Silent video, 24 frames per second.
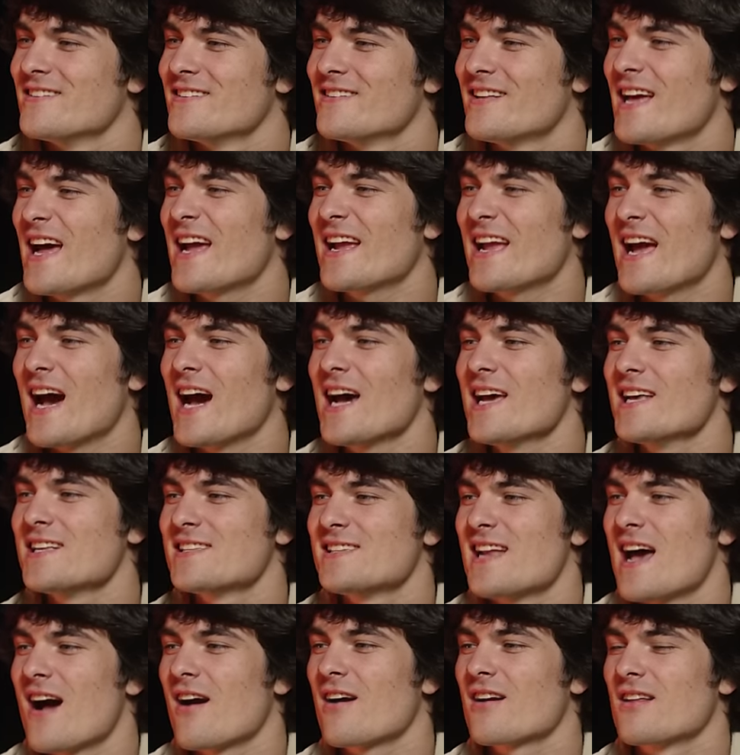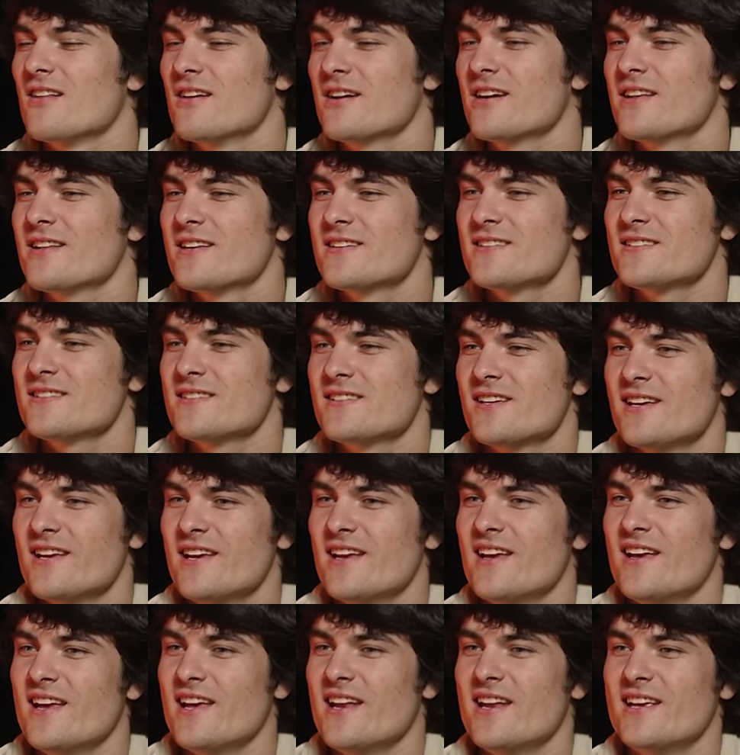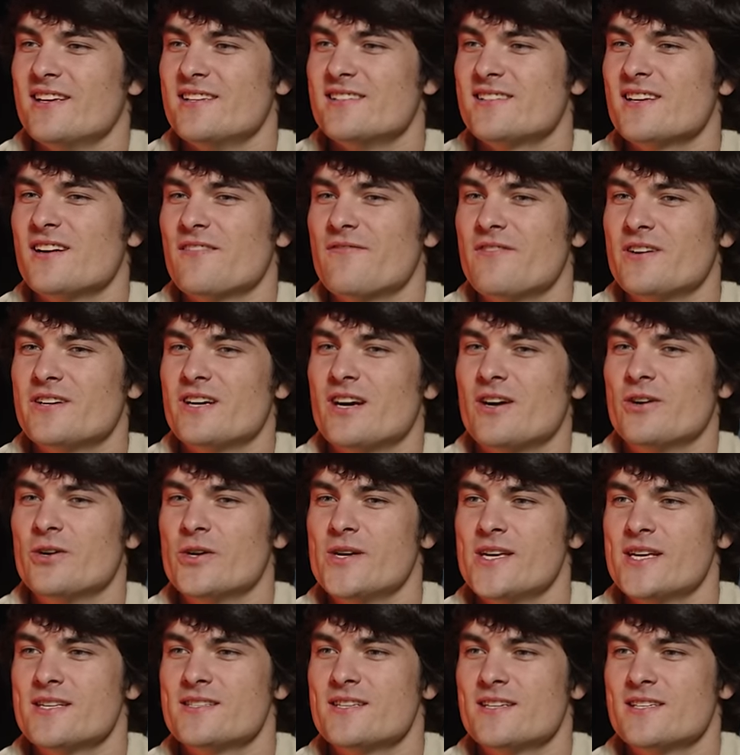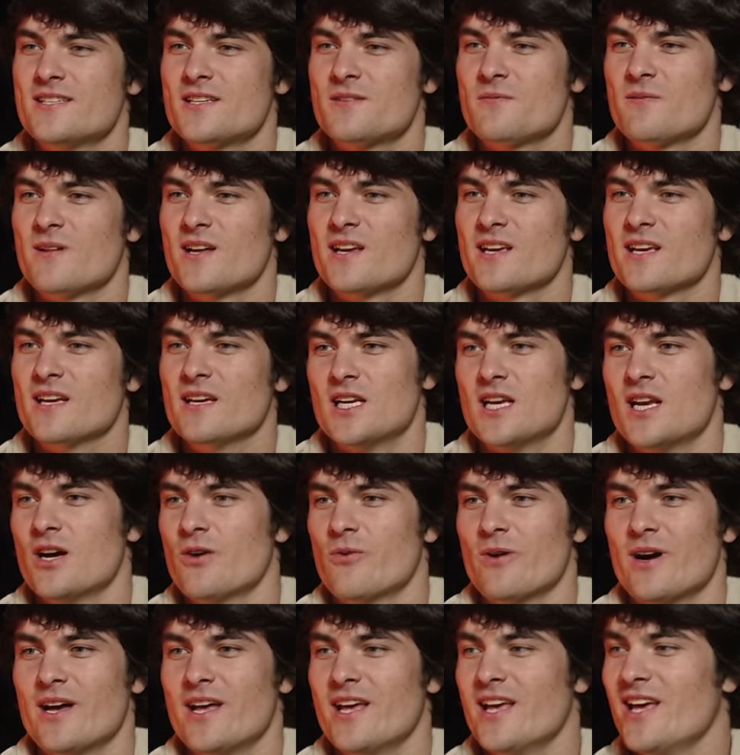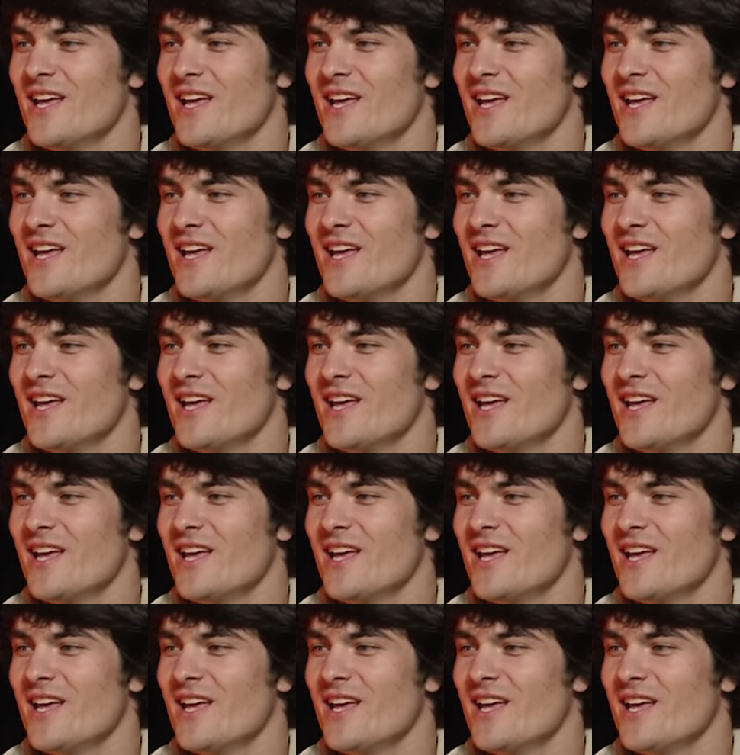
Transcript: That guy is now gonna look at this and he's gonna figure out who he is, and he's gonna be like, "No way."